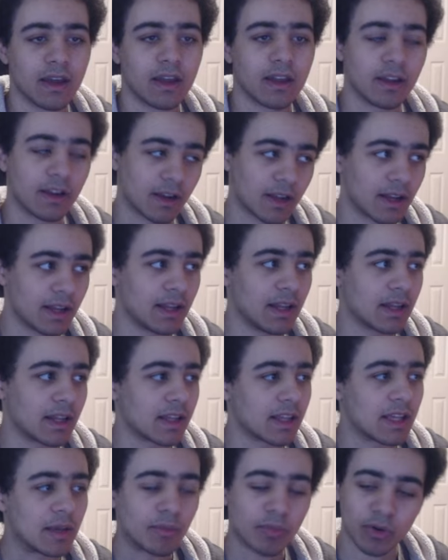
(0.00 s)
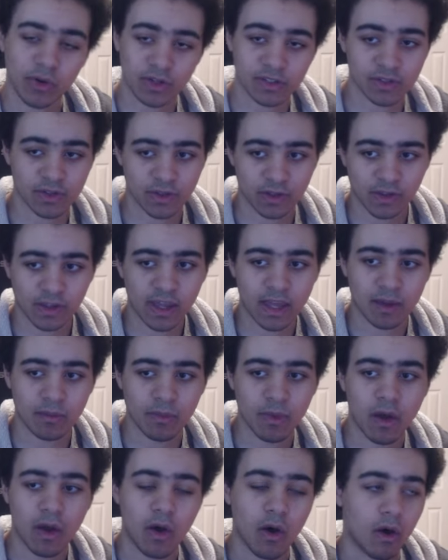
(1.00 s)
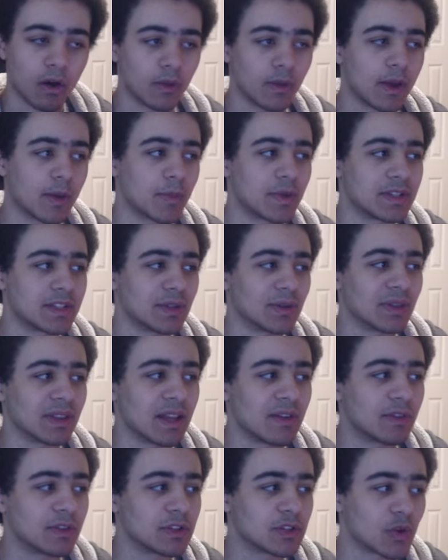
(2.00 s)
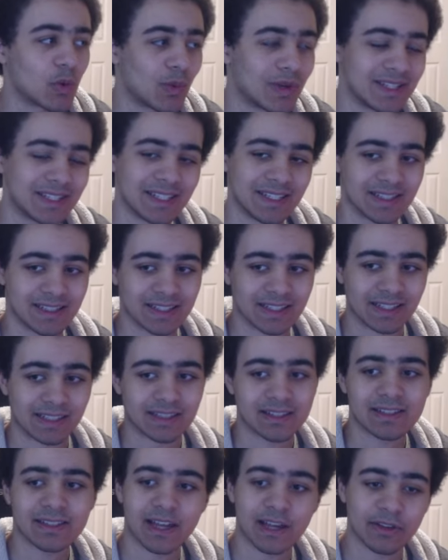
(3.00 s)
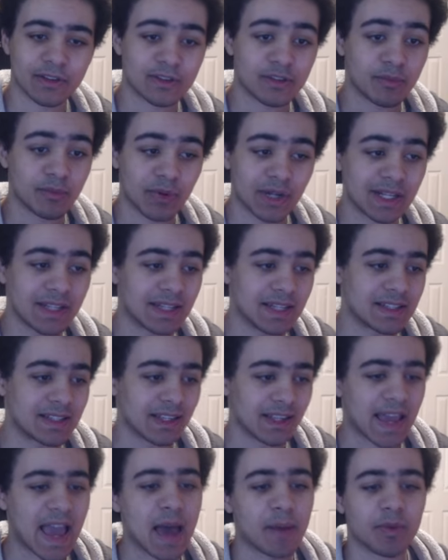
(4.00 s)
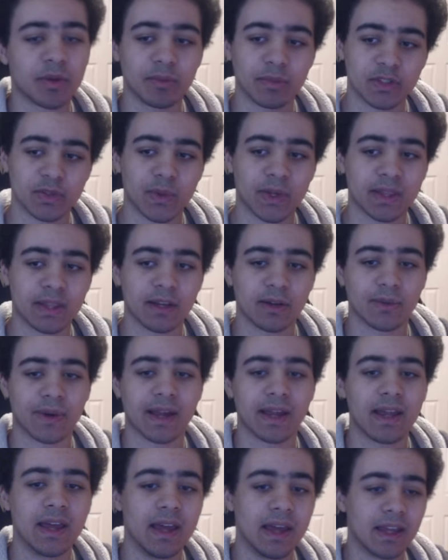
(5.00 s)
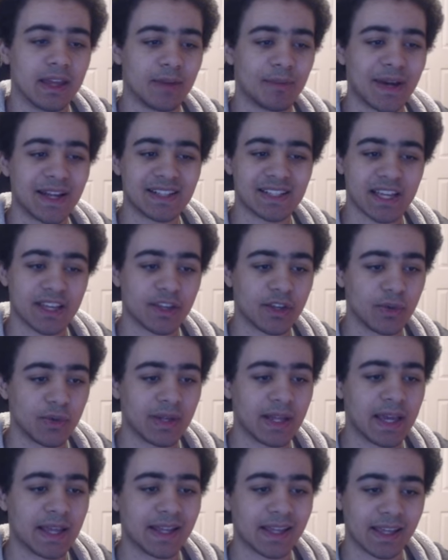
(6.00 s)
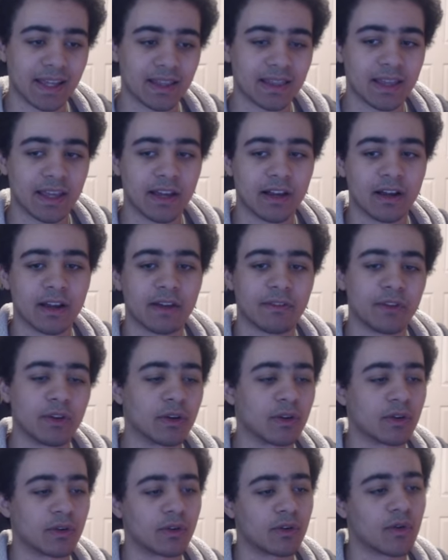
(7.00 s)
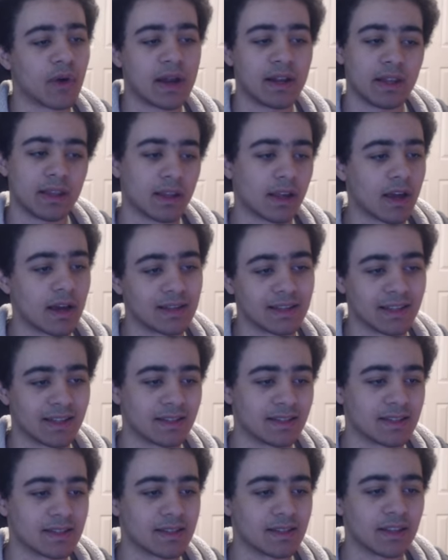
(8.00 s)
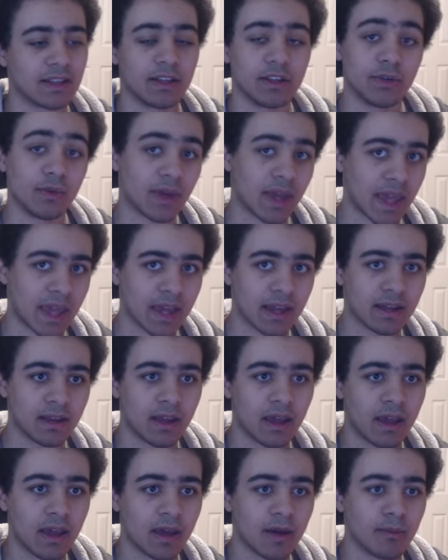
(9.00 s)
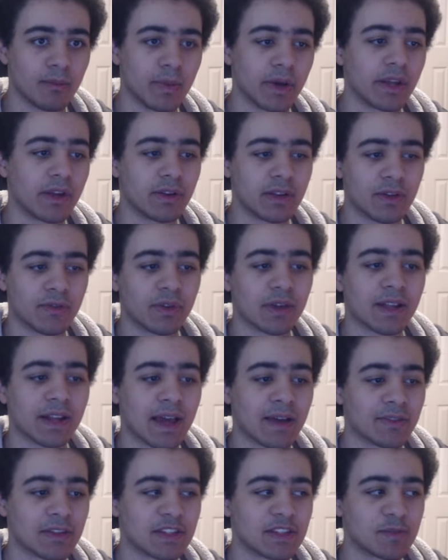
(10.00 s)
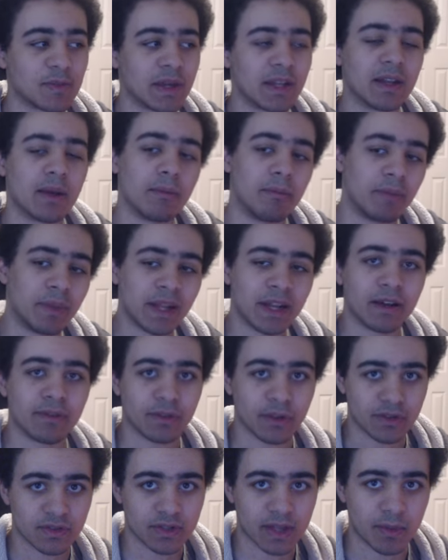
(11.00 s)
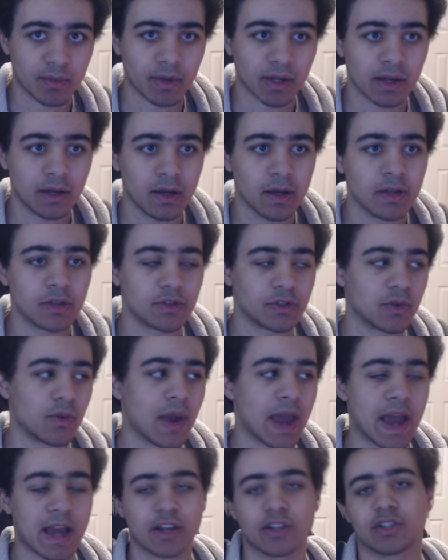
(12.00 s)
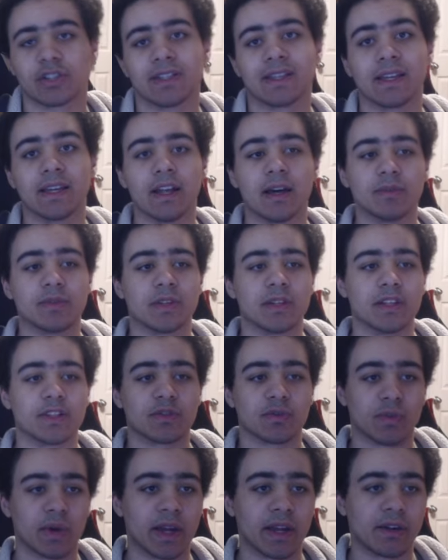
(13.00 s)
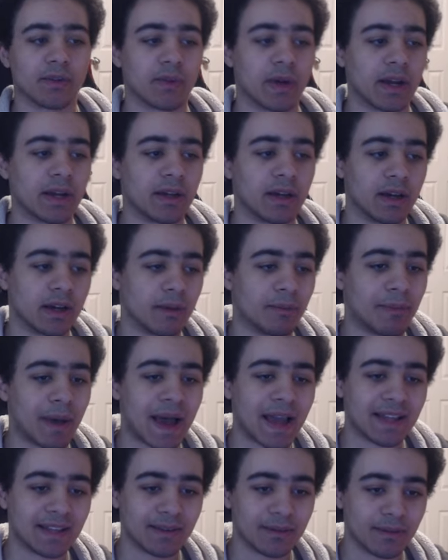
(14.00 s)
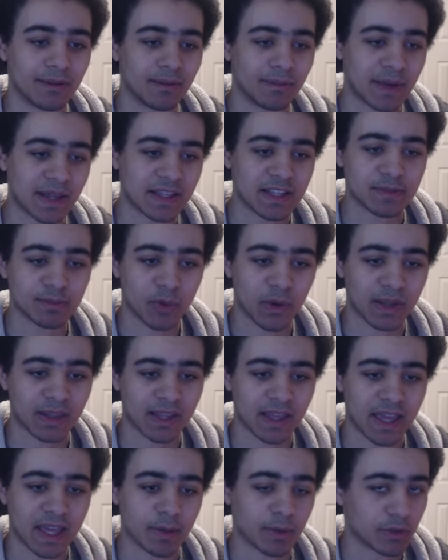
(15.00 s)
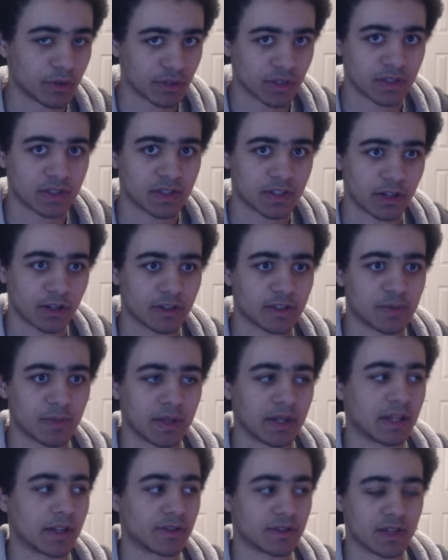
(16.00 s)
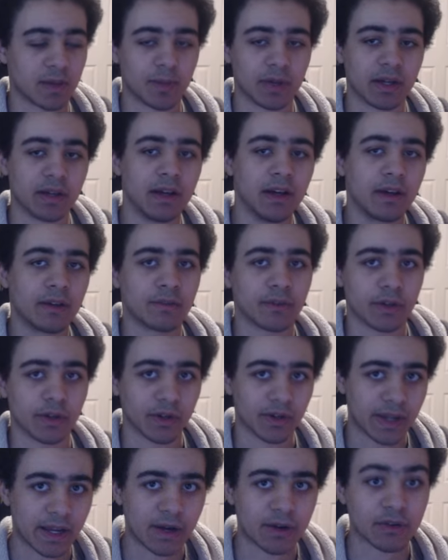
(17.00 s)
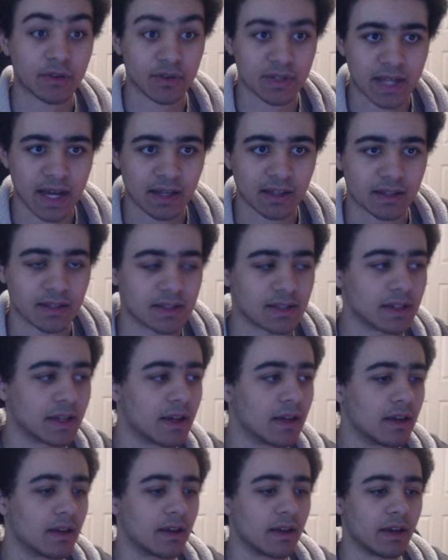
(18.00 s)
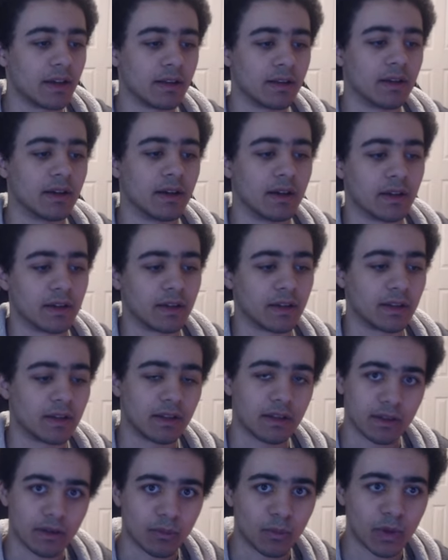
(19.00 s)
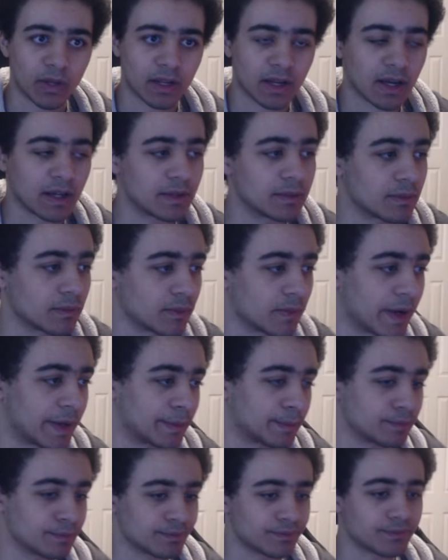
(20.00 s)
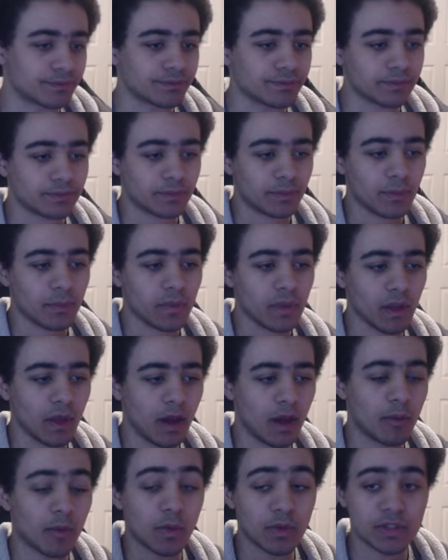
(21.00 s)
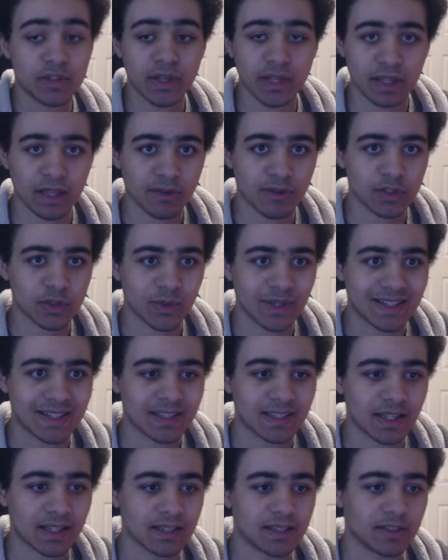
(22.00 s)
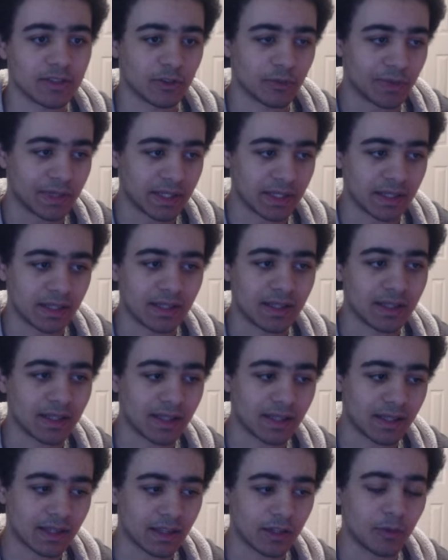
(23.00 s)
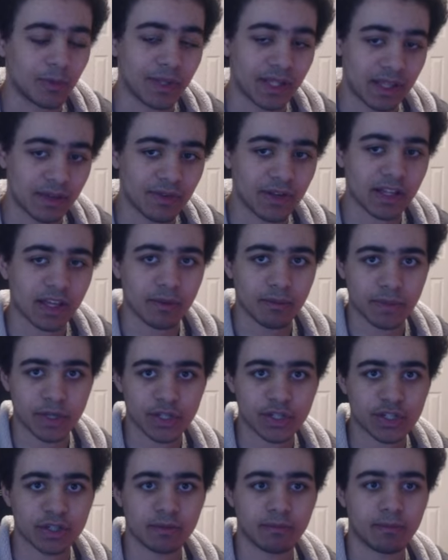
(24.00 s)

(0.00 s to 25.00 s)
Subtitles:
you're gonna need to keep progressing the game all the way up until level 26. Now, there's a pretty decent gap in between there, right? It might take you a day to get there. If you're grinding the content consistently, you can, but you're definitely gonna have to spend a bit of your stamina to actually get up to this rank, right? By this point in the game, you should start spending your stamina for your character talents and whatnot, right? But once you hit level 26, you'll be given a commission